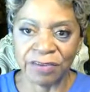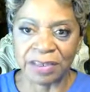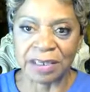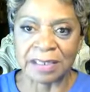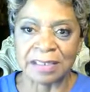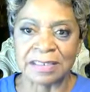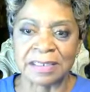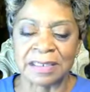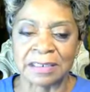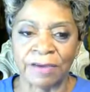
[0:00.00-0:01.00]

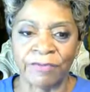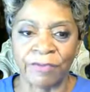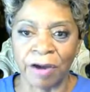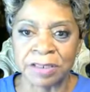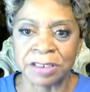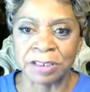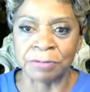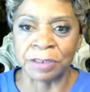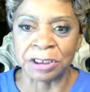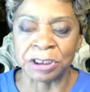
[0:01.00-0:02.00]
heavenlies and for us
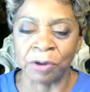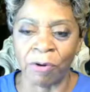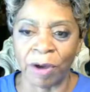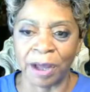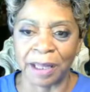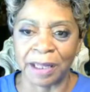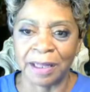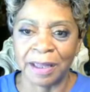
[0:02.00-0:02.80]
to enjoy